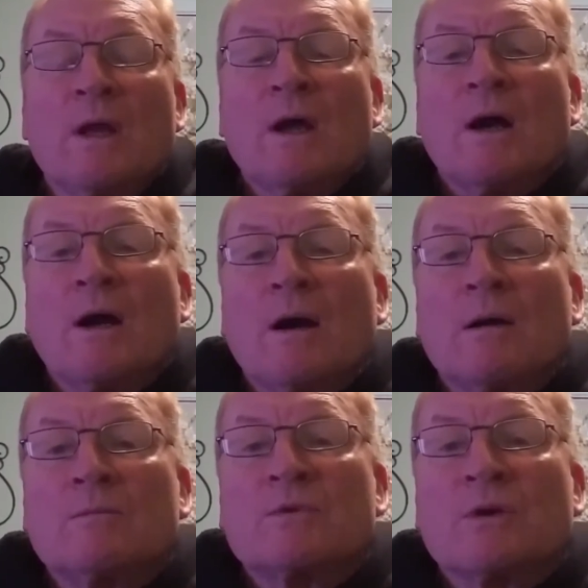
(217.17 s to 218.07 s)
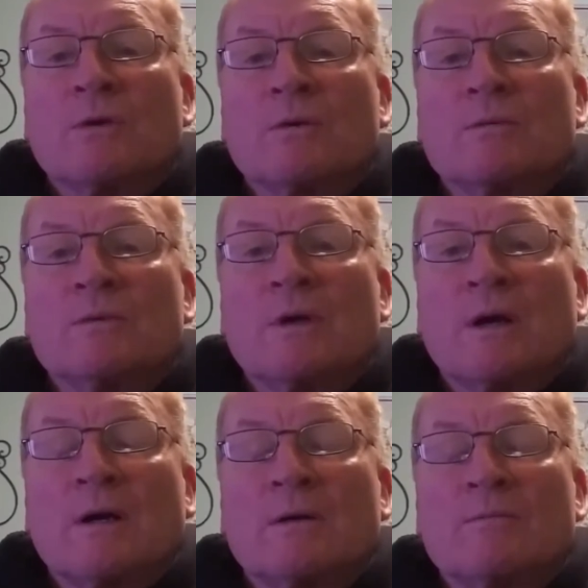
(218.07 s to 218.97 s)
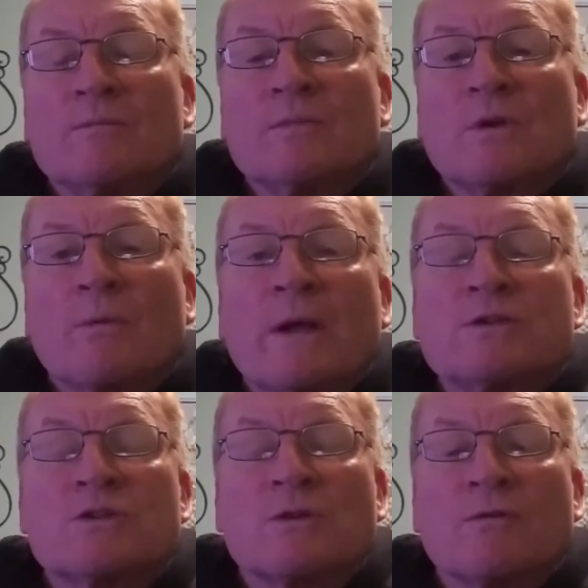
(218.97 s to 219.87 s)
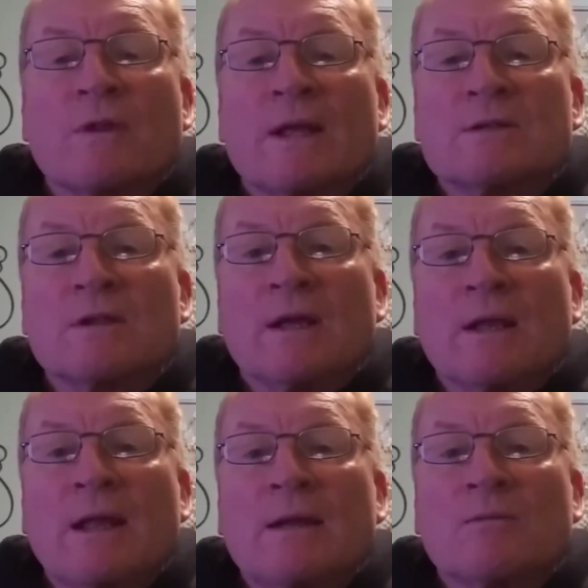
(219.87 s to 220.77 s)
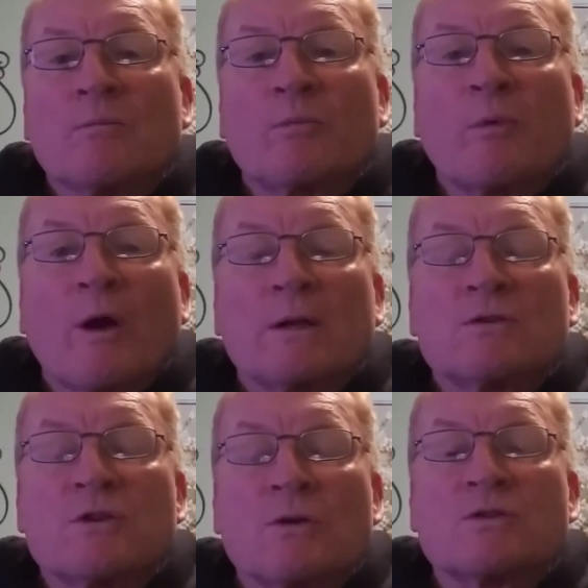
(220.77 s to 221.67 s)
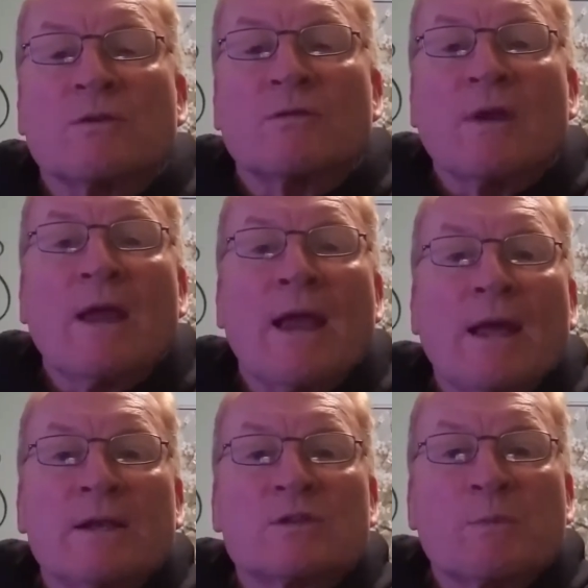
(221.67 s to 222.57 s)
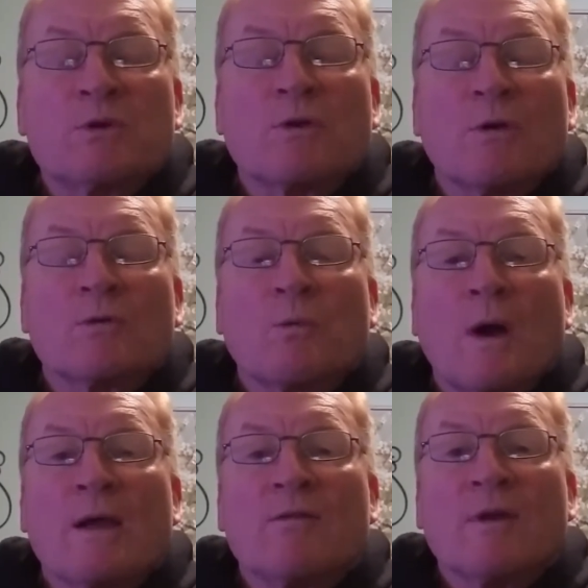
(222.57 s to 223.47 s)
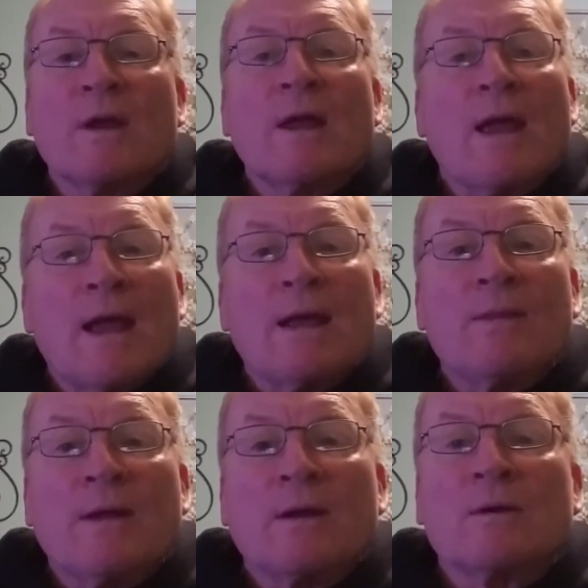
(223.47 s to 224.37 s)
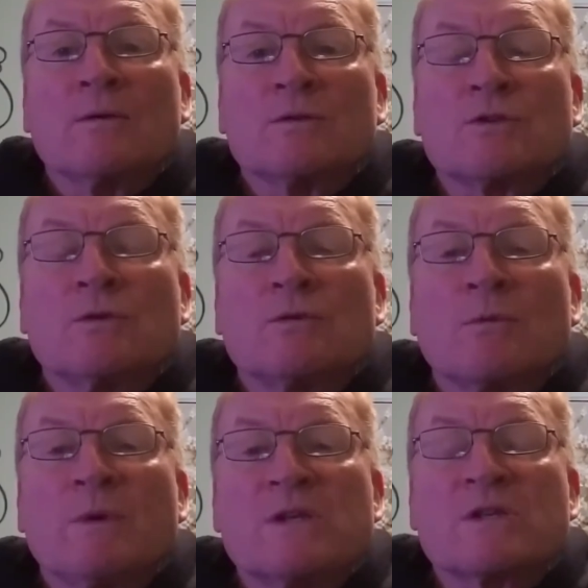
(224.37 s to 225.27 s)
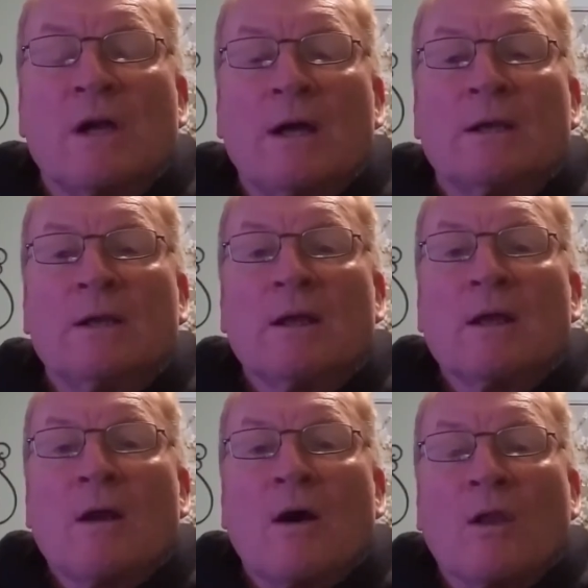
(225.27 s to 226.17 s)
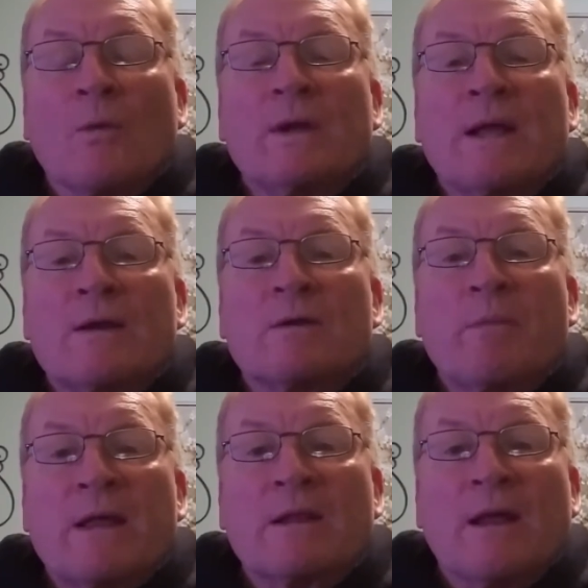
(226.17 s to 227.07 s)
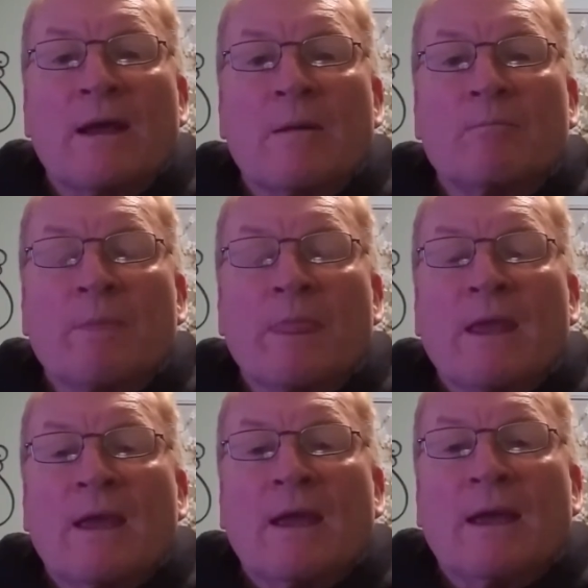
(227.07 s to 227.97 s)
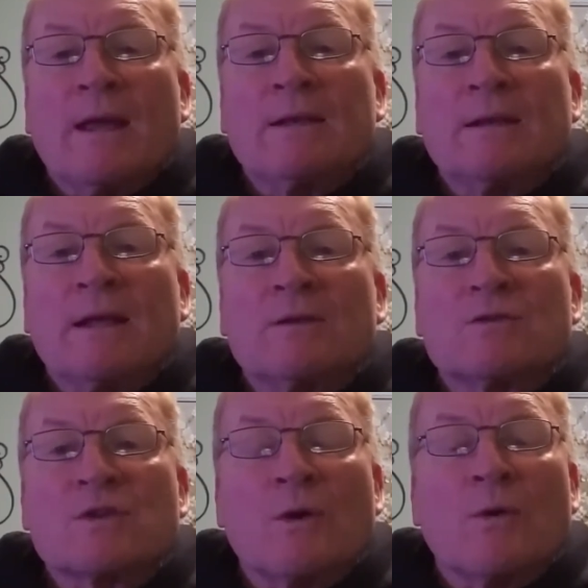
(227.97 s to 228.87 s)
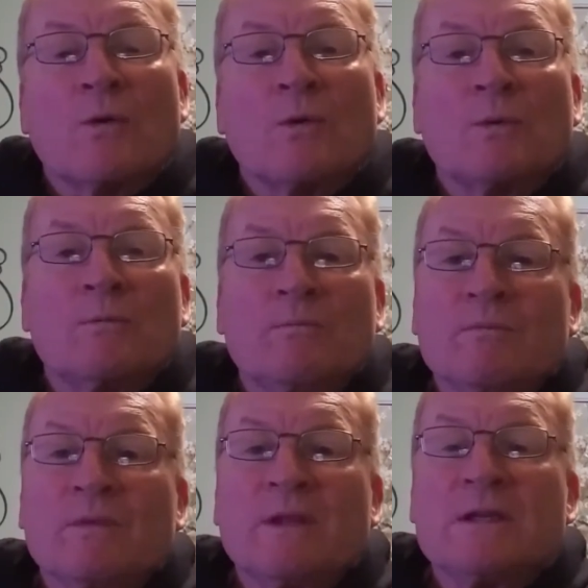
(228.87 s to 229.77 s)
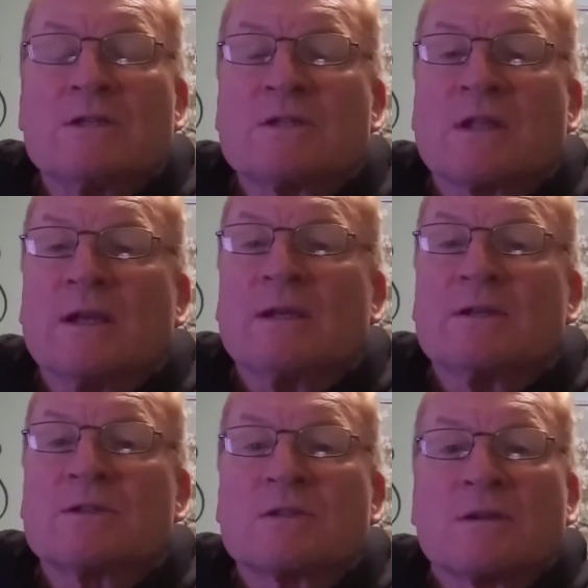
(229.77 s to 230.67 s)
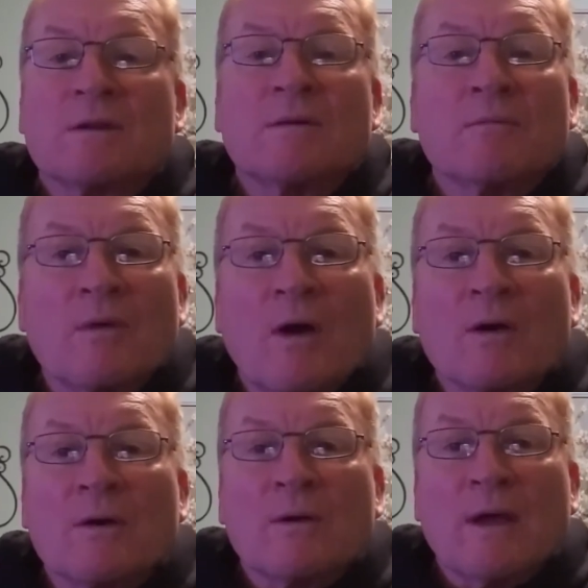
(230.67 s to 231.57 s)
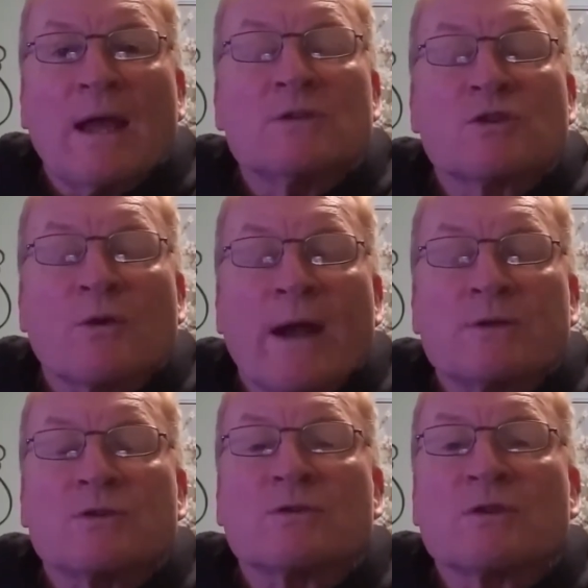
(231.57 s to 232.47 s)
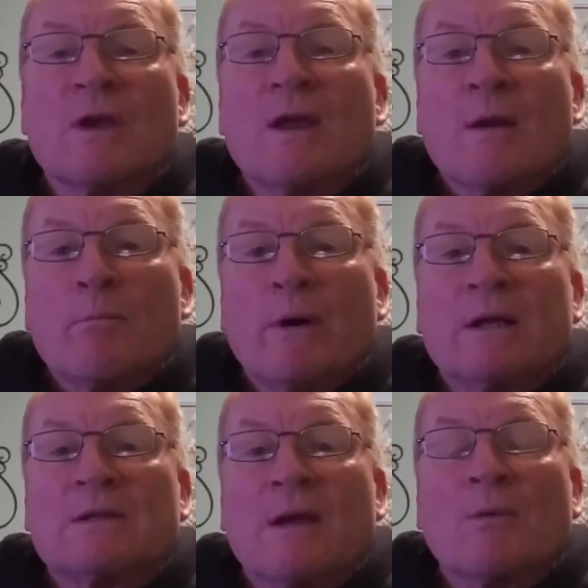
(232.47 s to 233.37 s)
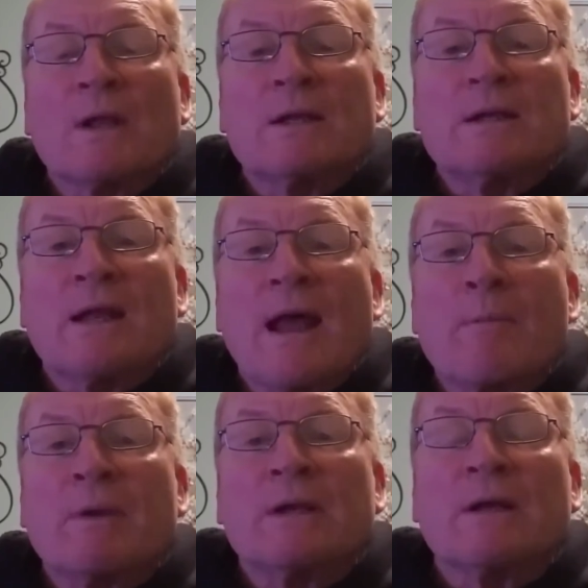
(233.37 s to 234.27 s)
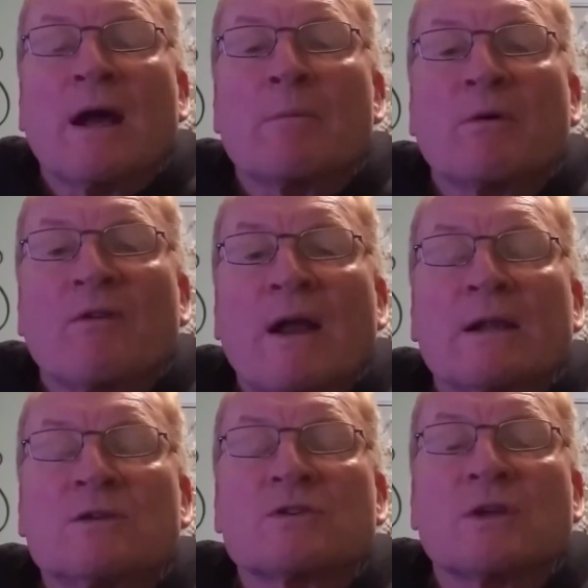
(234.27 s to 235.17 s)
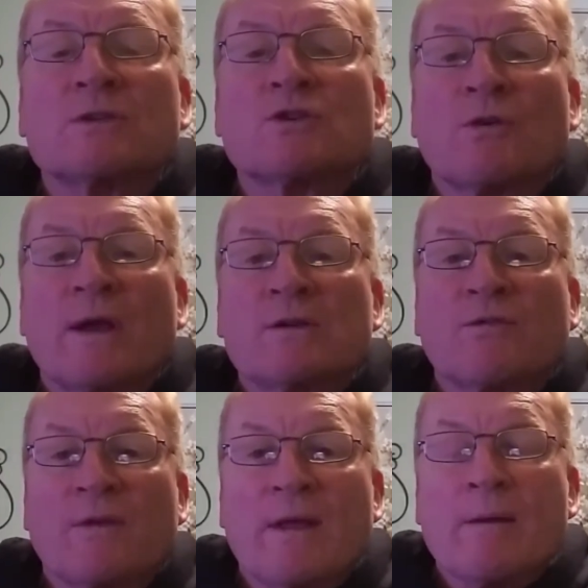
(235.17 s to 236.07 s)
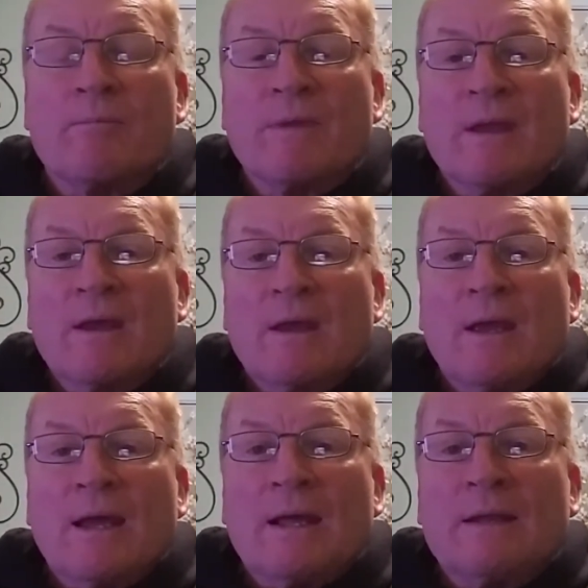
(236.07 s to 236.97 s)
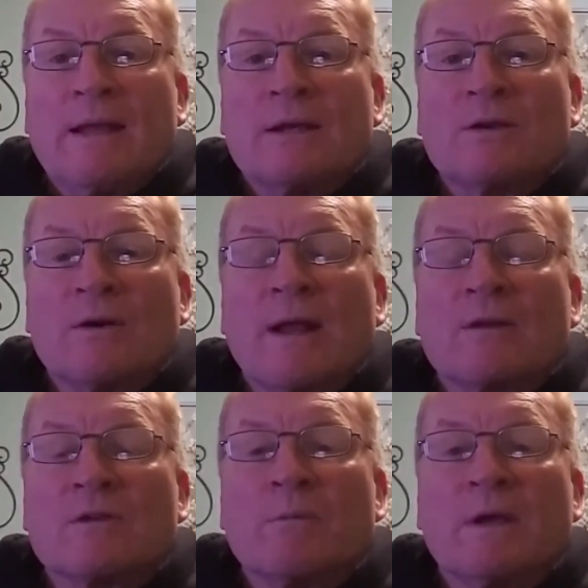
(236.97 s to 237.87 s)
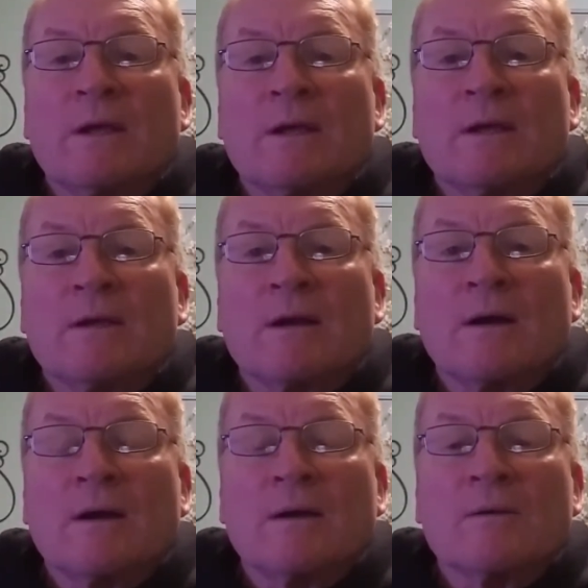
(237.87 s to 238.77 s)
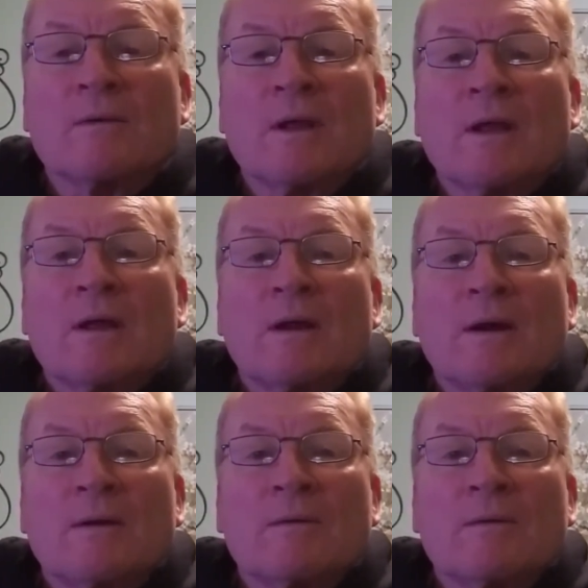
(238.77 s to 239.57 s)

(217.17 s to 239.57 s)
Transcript: um, to um, to register for that, and that brought Joseph and his betrothed wife and their soon-to-be son all the way down to Bethlehem, and and so these things are head scratchers, but they really did happen, and God provided such grace for them, and that turned out to be. Uh, uh,